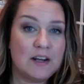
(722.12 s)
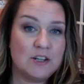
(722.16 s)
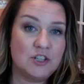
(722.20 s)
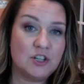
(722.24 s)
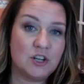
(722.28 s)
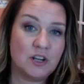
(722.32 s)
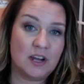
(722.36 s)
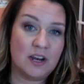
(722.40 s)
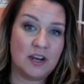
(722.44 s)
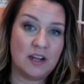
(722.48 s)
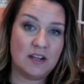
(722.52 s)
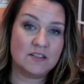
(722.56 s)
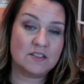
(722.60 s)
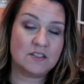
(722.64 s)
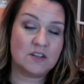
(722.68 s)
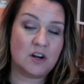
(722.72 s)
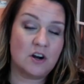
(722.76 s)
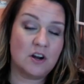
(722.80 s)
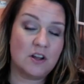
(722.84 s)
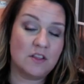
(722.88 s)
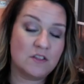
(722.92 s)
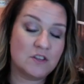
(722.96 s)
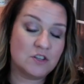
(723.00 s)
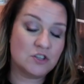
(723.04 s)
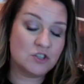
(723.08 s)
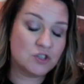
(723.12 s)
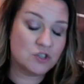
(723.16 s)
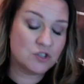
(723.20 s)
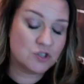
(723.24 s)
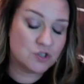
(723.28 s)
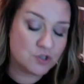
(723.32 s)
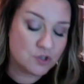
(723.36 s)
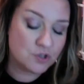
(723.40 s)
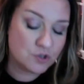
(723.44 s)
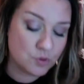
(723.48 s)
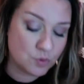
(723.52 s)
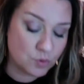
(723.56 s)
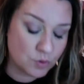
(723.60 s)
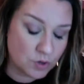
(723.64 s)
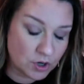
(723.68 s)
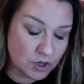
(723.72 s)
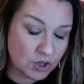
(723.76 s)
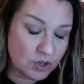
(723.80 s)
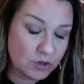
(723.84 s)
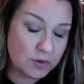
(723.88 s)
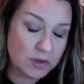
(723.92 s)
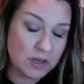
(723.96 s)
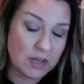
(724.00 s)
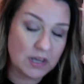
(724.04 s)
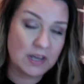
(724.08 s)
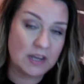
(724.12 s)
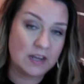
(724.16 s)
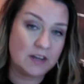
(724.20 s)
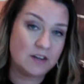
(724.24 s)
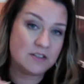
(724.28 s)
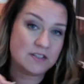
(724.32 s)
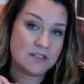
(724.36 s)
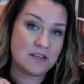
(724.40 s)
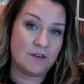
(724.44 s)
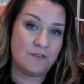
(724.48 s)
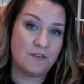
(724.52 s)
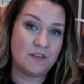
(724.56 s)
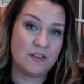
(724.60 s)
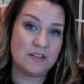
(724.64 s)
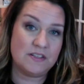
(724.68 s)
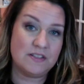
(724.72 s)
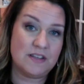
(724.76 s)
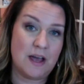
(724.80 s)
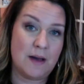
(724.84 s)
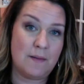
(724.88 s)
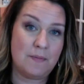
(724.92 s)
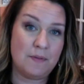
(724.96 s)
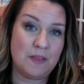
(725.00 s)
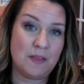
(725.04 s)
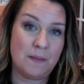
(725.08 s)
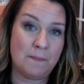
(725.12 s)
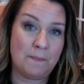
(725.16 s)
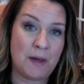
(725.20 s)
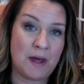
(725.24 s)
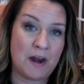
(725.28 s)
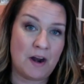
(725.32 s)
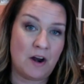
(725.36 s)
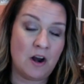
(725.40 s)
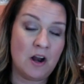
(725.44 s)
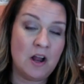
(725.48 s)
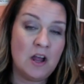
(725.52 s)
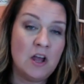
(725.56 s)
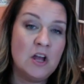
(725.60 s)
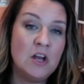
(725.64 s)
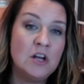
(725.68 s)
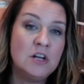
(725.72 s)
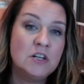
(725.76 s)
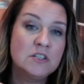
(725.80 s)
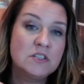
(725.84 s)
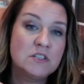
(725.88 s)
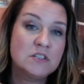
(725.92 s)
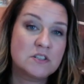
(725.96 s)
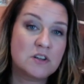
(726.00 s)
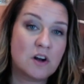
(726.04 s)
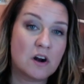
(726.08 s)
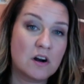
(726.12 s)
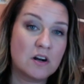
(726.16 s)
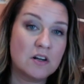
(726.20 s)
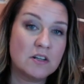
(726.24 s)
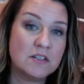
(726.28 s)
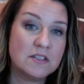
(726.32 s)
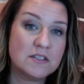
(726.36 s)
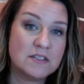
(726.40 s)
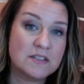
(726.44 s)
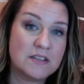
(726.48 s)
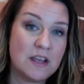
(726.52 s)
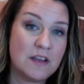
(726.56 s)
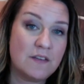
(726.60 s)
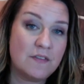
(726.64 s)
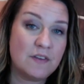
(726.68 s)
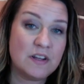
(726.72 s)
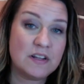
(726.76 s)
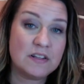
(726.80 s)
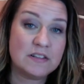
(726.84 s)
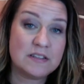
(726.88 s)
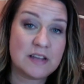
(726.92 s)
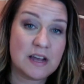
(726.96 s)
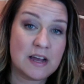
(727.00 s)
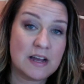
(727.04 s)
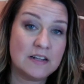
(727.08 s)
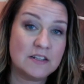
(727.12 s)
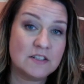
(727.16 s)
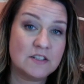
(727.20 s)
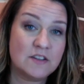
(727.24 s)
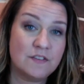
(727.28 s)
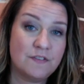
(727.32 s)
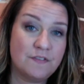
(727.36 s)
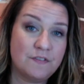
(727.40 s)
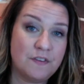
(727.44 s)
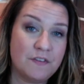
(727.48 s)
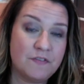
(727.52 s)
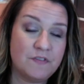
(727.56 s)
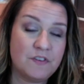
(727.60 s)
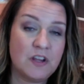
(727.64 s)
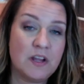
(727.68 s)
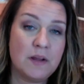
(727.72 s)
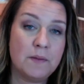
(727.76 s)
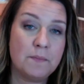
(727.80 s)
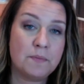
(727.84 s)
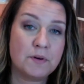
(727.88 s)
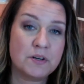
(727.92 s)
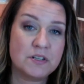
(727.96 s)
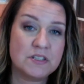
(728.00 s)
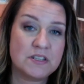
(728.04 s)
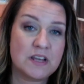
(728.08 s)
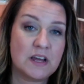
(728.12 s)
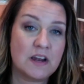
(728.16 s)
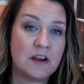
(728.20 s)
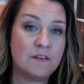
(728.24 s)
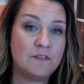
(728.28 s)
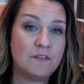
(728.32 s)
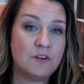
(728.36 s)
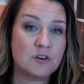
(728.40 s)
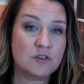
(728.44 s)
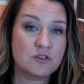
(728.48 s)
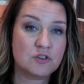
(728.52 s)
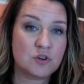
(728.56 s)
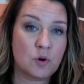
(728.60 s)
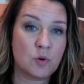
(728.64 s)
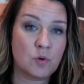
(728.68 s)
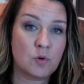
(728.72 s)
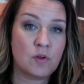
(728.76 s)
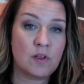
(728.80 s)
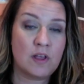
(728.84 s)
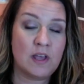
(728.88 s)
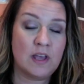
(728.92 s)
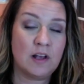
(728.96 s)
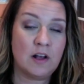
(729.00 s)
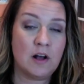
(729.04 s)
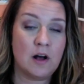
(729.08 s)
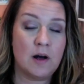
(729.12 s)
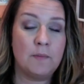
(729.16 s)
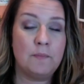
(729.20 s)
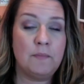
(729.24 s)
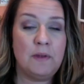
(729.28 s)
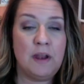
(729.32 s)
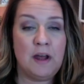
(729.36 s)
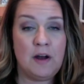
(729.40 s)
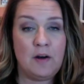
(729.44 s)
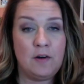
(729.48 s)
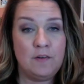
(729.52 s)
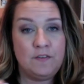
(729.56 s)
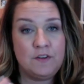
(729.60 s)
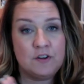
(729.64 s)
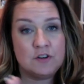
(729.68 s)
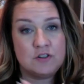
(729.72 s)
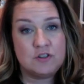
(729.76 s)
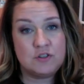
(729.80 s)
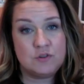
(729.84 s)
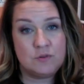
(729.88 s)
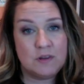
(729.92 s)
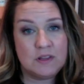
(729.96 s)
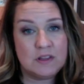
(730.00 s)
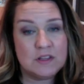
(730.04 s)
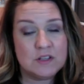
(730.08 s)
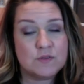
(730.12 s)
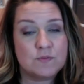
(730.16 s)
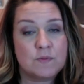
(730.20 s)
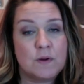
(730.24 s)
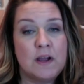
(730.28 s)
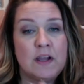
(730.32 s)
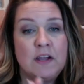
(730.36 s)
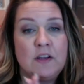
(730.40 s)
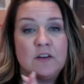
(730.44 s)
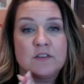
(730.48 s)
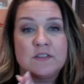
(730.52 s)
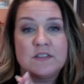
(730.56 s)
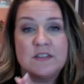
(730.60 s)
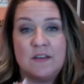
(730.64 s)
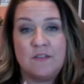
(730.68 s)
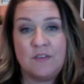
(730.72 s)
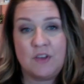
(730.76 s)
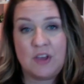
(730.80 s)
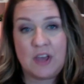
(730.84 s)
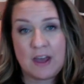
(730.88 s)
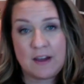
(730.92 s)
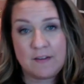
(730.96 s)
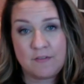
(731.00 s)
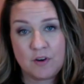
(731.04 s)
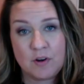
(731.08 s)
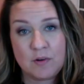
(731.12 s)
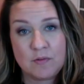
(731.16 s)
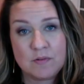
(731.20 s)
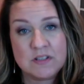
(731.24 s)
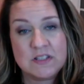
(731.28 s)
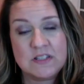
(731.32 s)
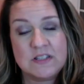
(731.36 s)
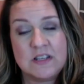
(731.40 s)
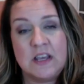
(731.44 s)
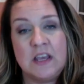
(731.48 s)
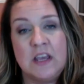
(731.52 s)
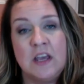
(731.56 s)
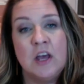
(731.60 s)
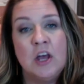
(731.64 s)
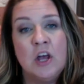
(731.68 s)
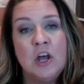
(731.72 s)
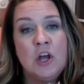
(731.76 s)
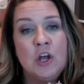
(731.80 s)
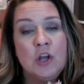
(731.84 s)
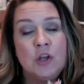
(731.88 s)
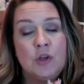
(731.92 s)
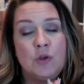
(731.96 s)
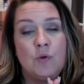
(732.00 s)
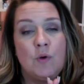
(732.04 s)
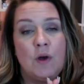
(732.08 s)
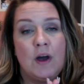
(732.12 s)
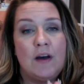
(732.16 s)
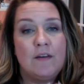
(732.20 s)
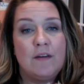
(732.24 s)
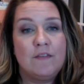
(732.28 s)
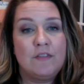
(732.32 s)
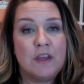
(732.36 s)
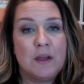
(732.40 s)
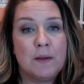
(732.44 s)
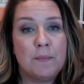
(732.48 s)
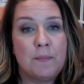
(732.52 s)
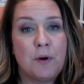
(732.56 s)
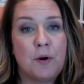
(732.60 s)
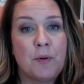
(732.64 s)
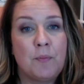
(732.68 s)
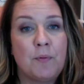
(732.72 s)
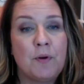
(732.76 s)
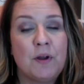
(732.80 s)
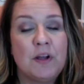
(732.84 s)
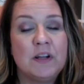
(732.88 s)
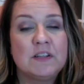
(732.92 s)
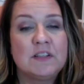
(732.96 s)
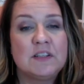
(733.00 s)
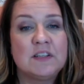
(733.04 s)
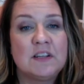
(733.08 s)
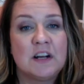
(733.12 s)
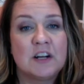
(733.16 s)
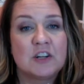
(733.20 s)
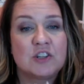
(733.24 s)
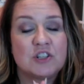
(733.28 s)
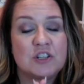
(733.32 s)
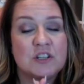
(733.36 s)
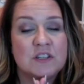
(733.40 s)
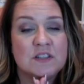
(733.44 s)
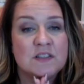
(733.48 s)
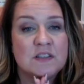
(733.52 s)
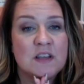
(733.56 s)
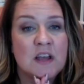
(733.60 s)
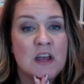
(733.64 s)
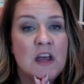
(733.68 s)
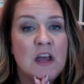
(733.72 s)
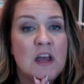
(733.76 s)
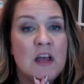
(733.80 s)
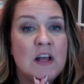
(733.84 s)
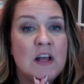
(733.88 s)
as you're getting started, the sooner you can get yourself in this habit, the better. Start saving 10 to 15% of your total income. Now, if you're doing this right, you're saving every receipt, you have the appropriate deductions,